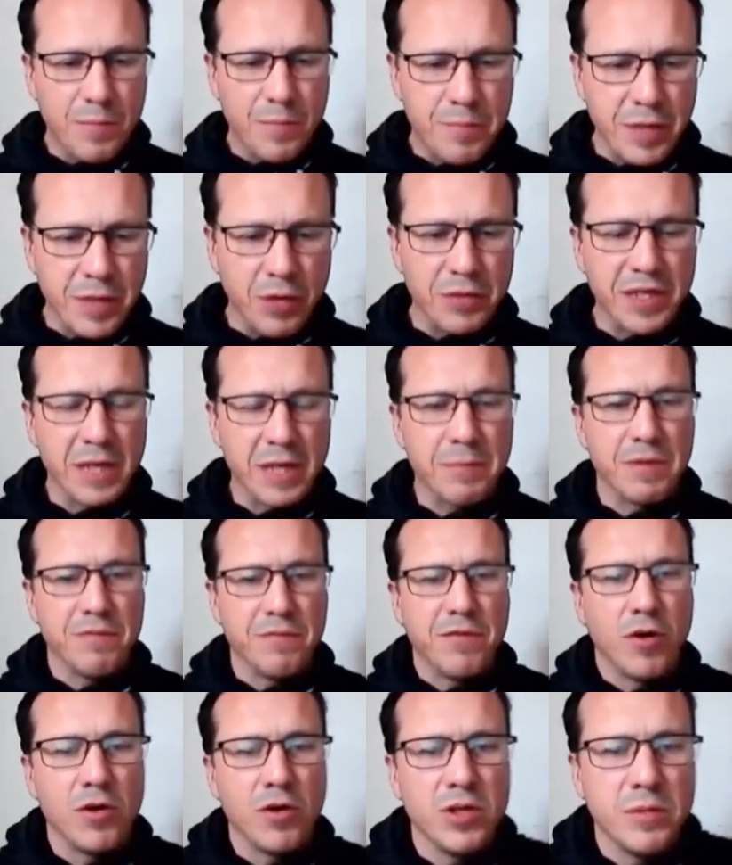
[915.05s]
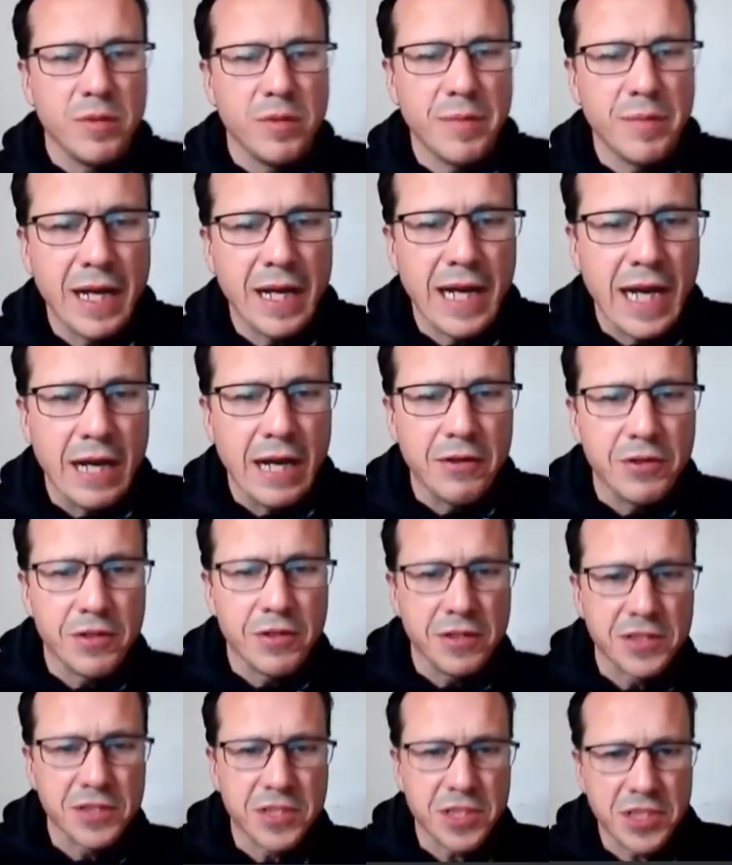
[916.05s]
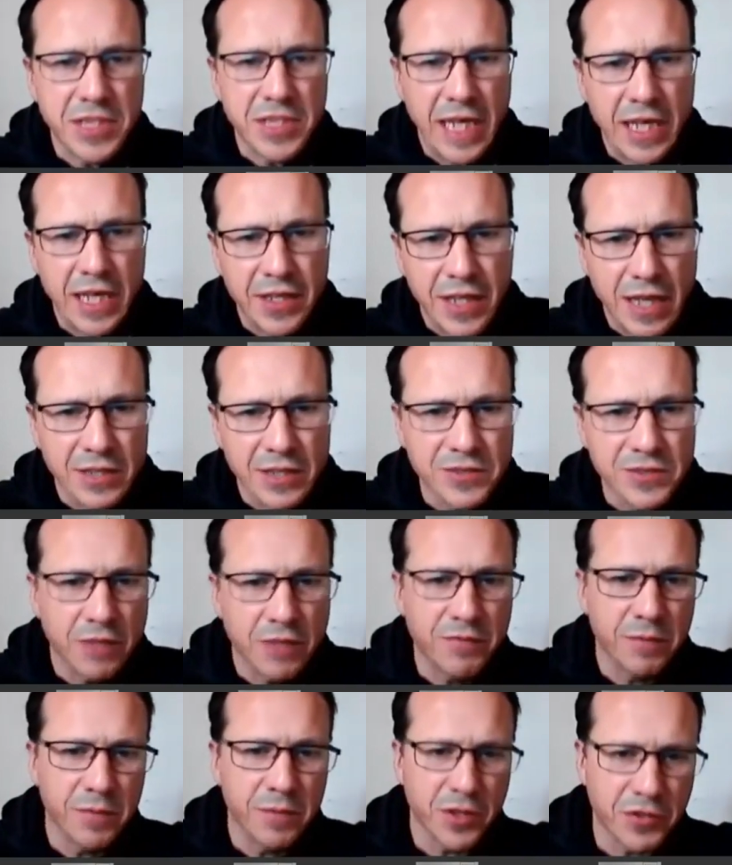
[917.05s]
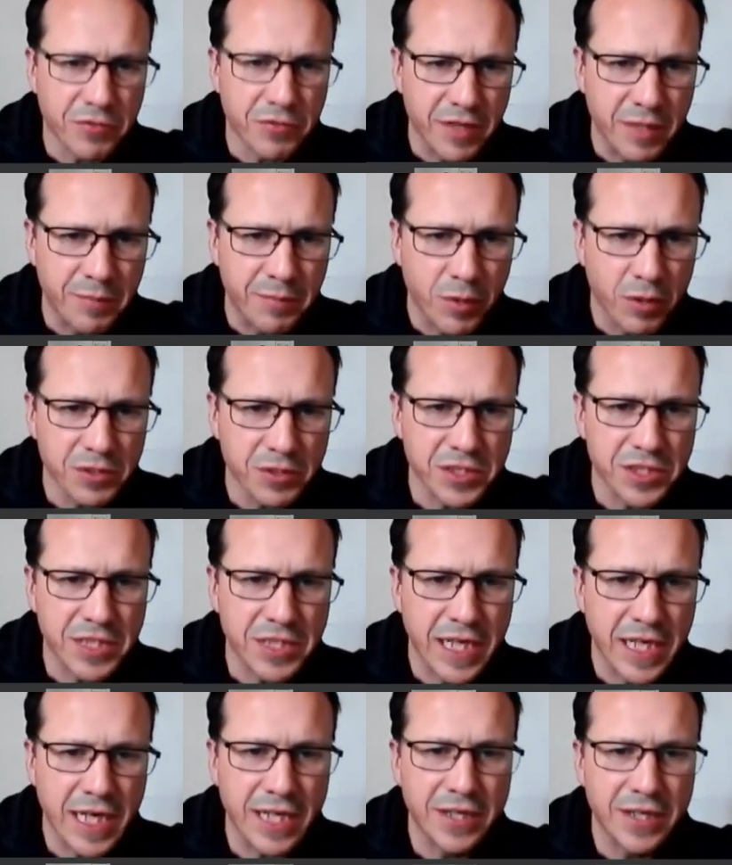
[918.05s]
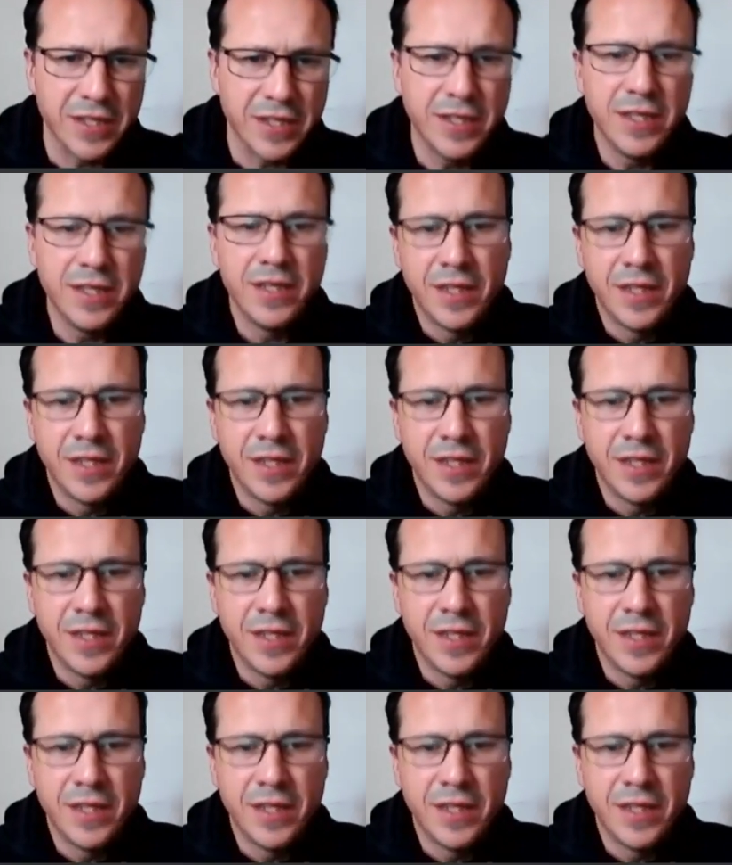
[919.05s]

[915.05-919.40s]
building up the volume, about how you can sustain that. So from the 3 blocks of 10